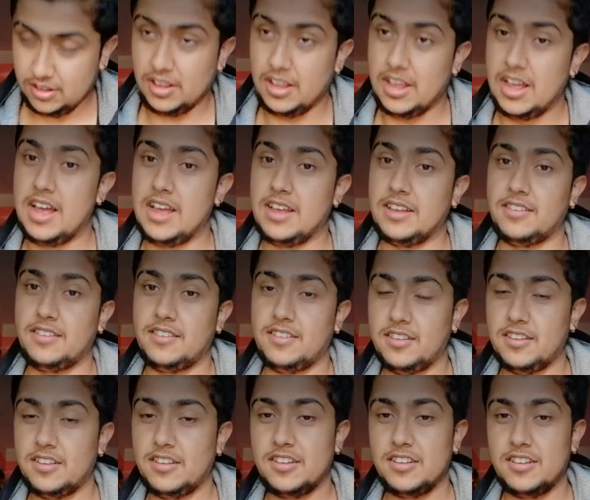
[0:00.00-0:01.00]
Guys,
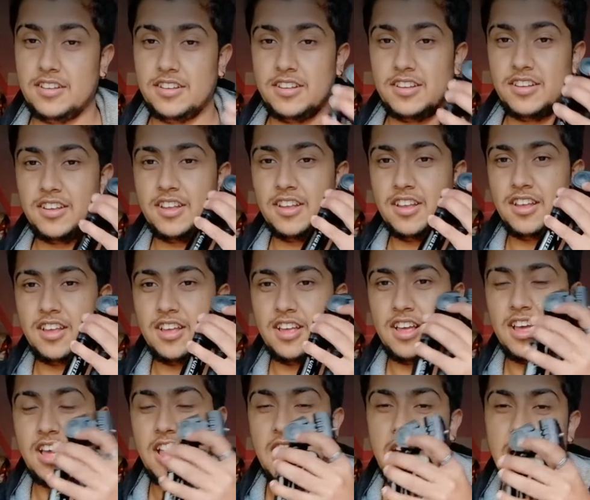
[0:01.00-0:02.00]

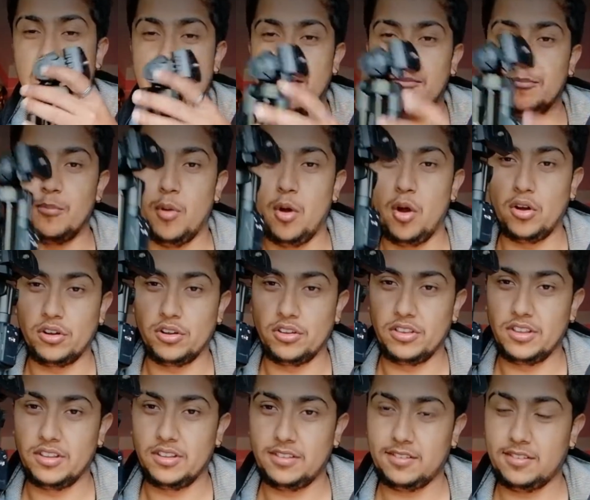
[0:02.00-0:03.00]
I have bought
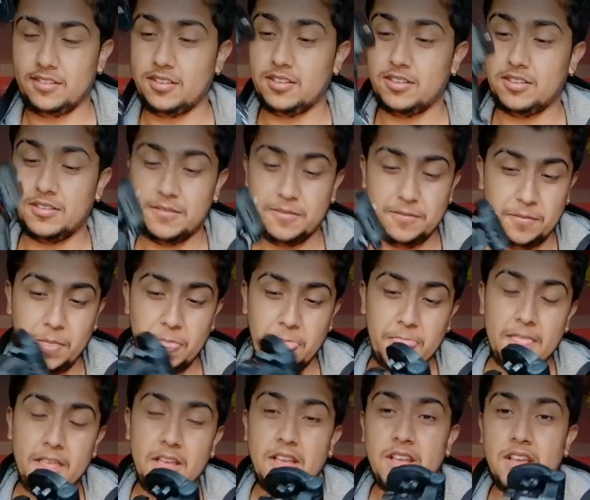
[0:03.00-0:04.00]
this
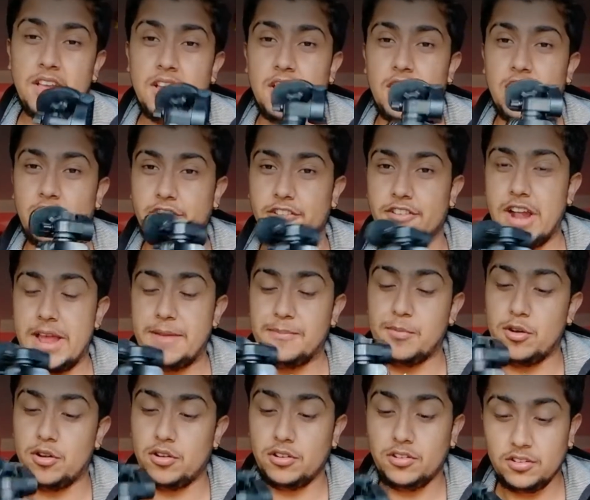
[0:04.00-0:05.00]
a
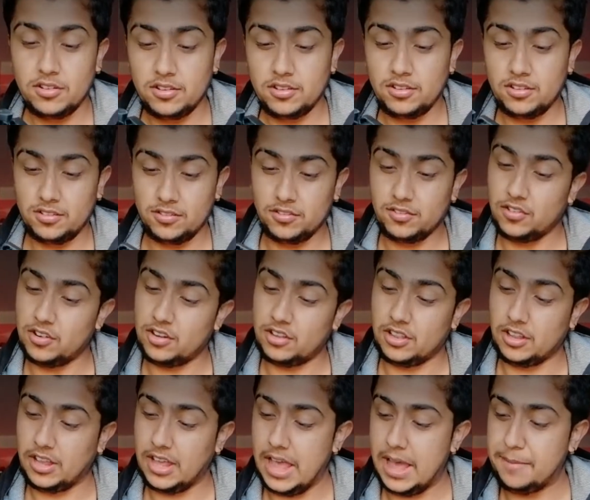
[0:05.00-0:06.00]
tripod for
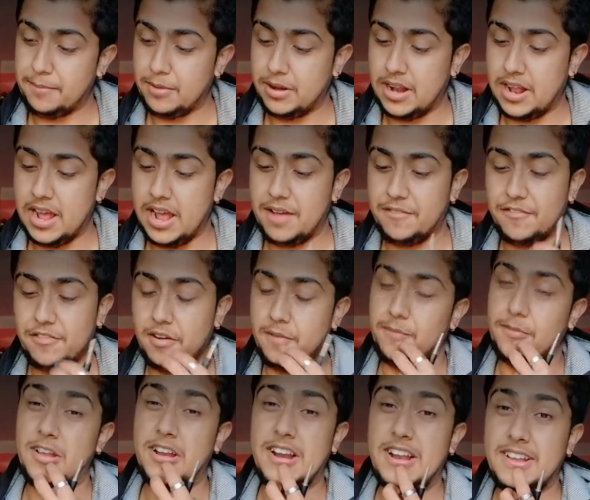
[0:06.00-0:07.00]
the camera
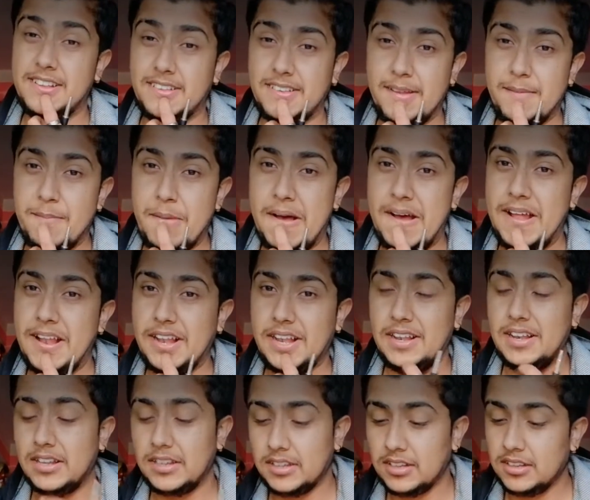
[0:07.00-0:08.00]
from Daraz Nepal.
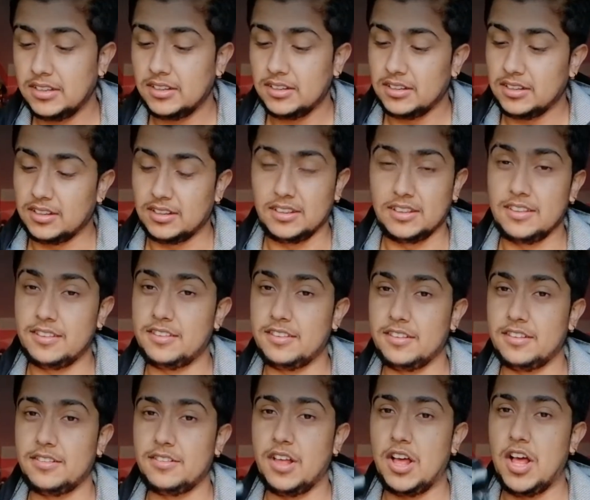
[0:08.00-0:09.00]
This
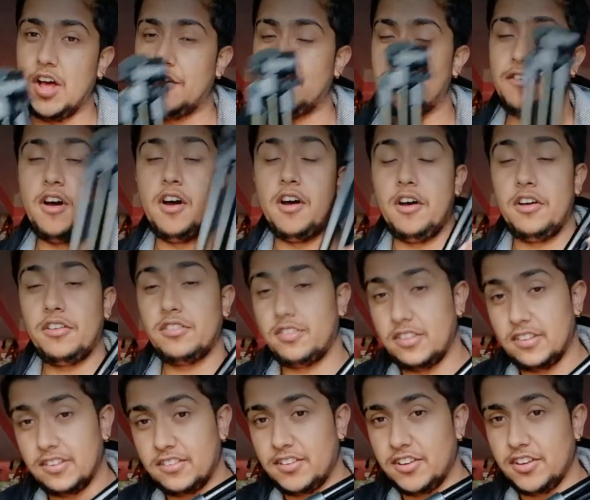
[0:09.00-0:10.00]
is of
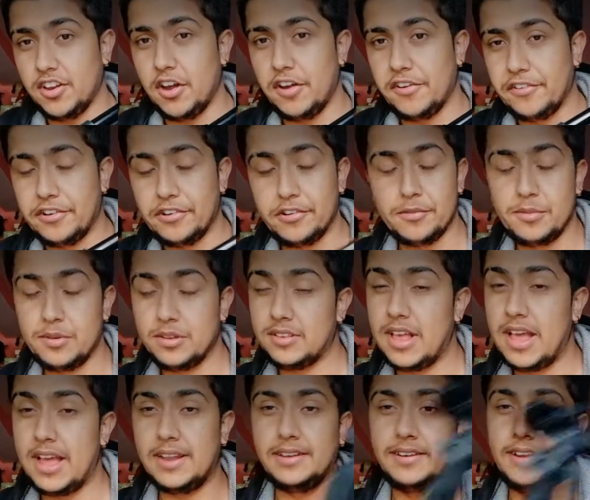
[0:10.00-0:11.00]
1600 rupees
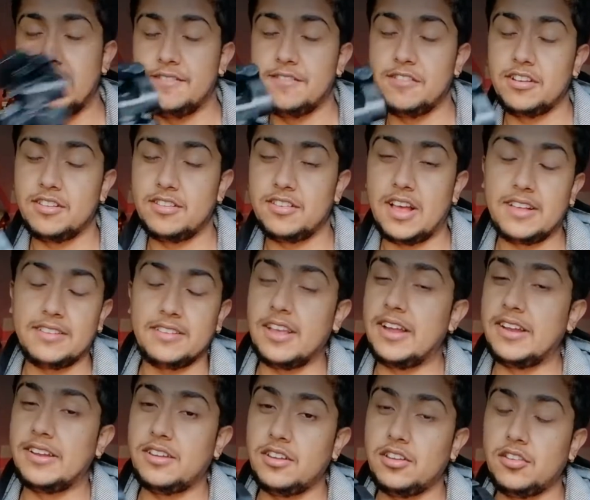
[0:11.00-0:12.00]
and delivery charge
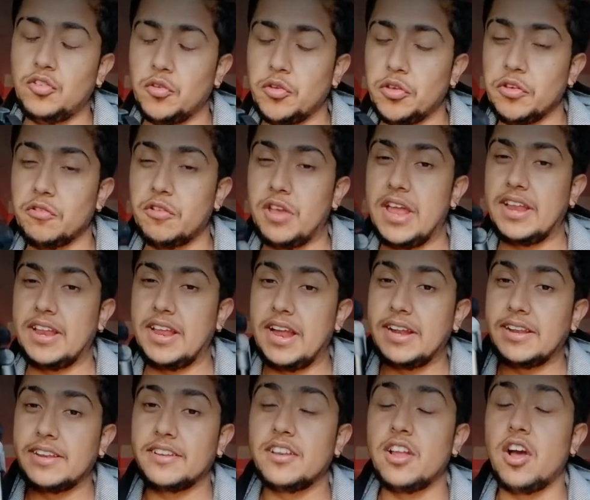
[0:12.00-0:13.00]
80, so you can
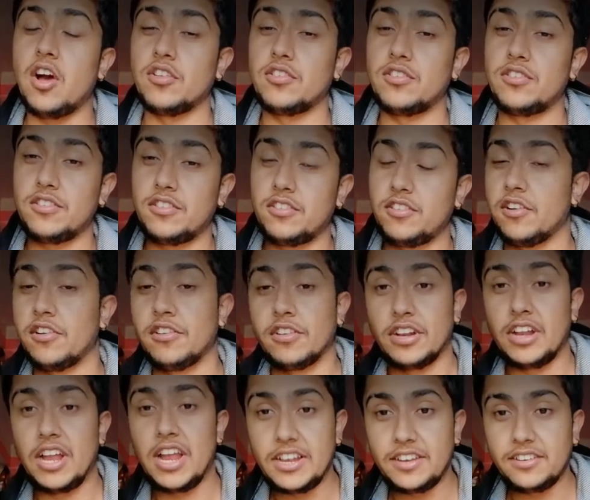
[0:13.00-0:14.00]
get it on
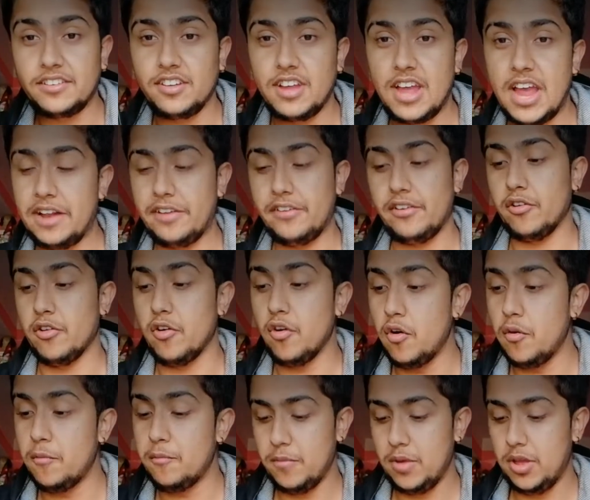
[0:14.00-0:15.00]
1680 at your
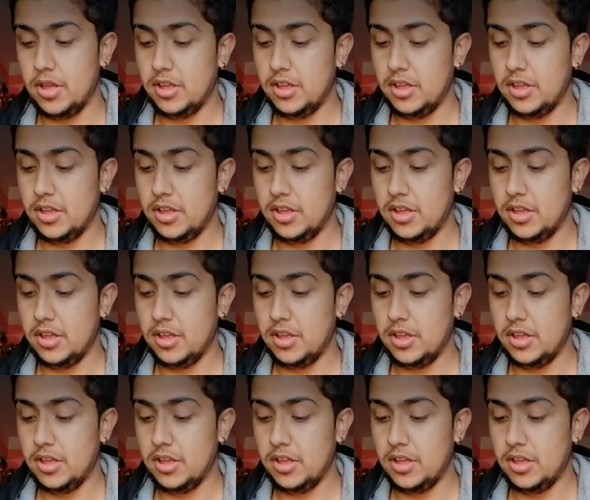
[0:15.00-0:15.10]
home.